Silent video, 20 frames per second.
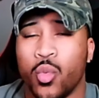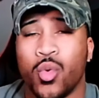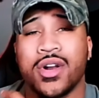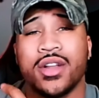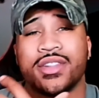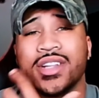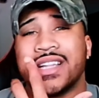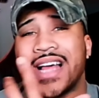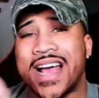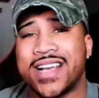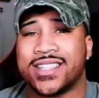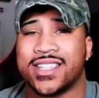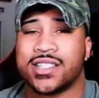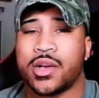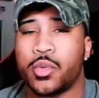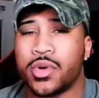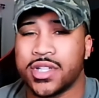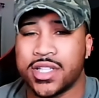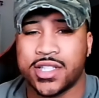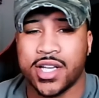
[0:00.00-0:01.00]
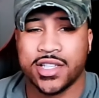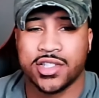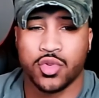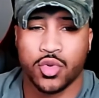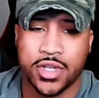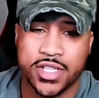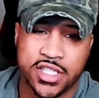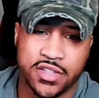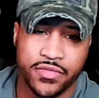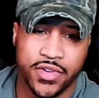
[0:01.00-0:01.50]
One of the last things I wanted to touch
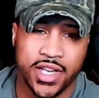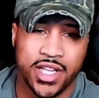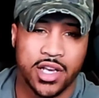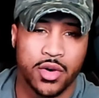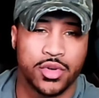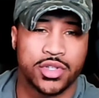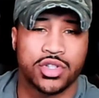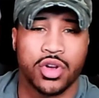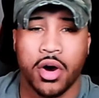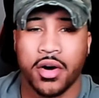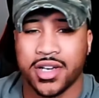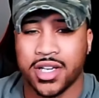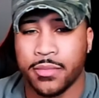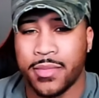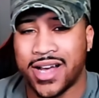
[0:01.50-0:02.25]
on in this video was talking